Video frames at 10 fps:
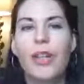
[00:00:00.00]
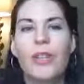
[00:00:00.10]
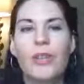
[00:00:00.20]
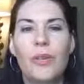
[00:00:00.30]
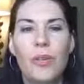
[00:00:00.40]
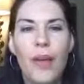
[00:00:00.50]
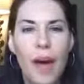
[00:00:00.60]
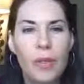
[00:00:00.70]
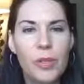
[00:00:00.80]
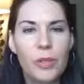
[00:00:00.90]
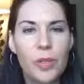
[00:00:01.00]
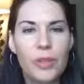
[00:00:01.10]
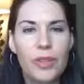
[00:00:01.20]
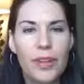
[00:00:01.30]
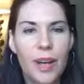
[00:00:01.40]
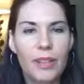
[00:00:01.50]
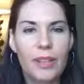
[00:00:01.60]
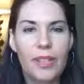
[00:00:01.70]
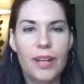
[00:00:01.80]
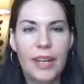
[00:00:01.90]
So that was one of the
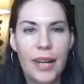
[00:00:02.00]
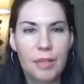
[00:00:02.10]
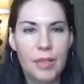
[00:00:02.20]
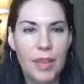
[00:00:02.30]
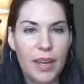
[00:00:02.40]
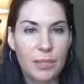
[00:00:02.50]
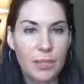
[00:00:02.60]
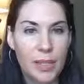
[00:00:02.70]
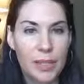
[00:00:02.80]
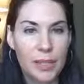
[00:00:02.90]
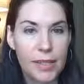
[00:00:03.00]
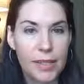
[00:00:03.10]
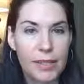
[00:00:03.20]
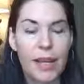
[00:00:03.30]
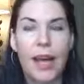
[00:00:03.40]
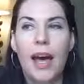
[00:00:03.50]
colors that I kept seeing in places.